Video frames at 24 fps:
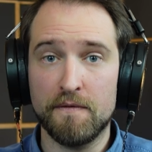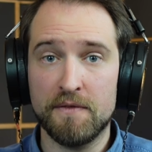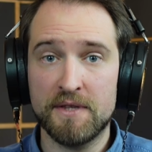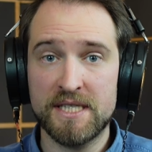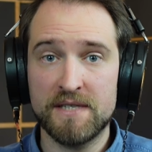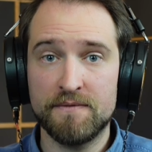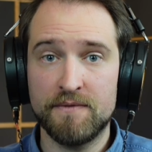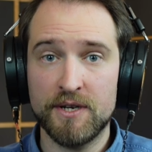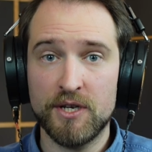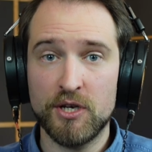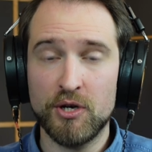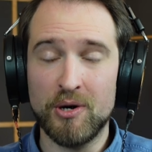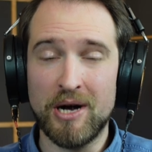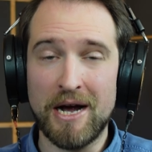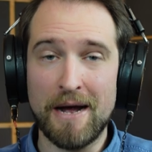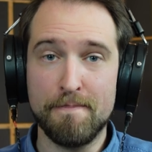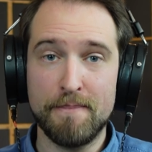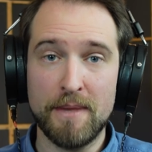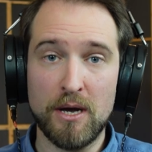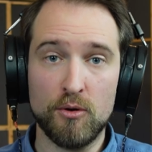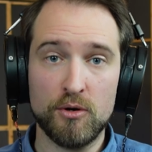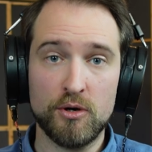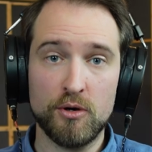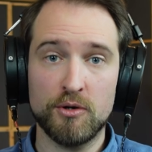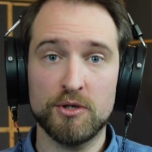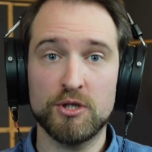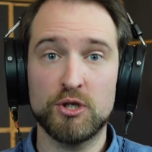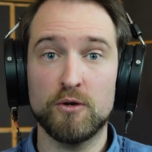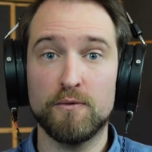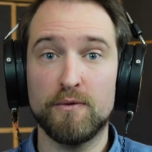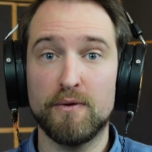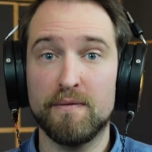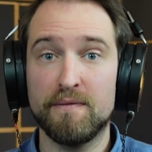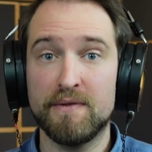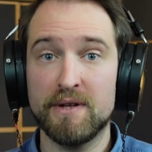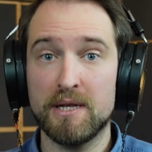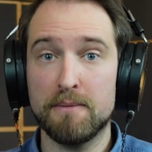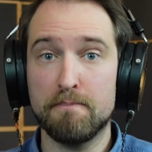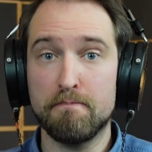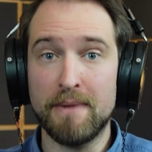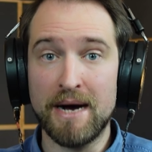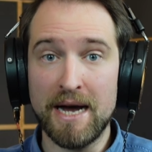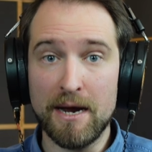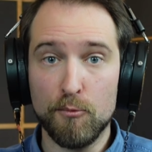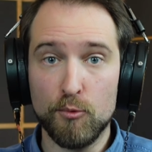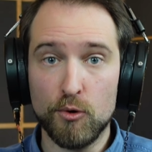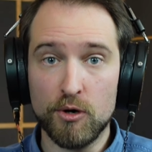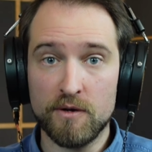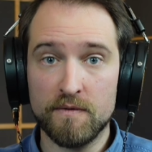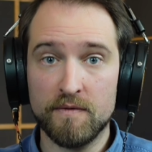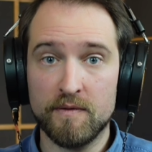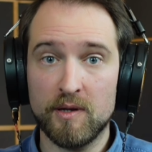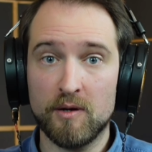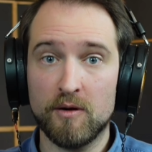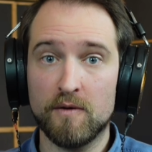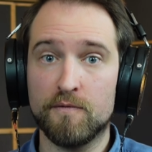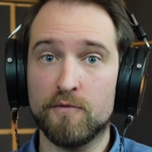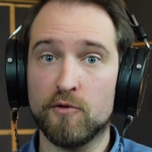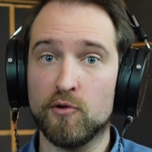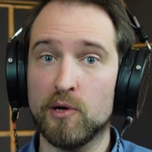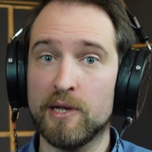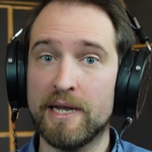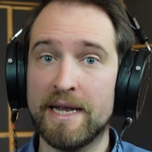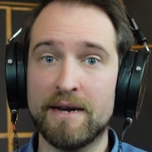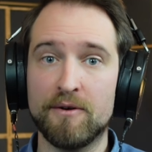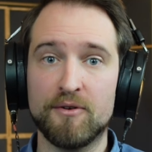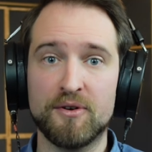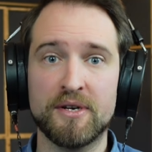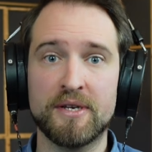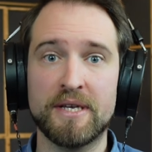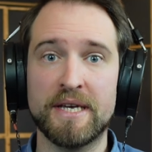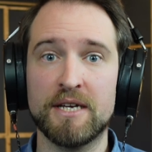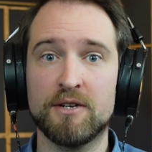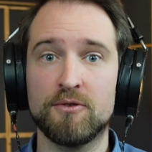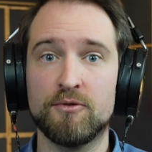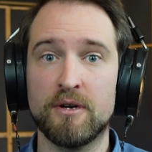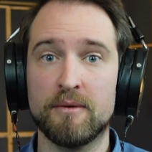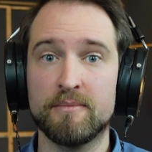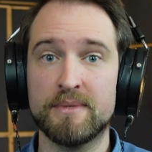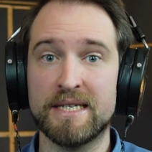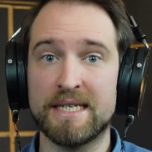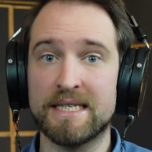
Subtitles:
this video, I'm now going to reveal my workflow for layering kick drums.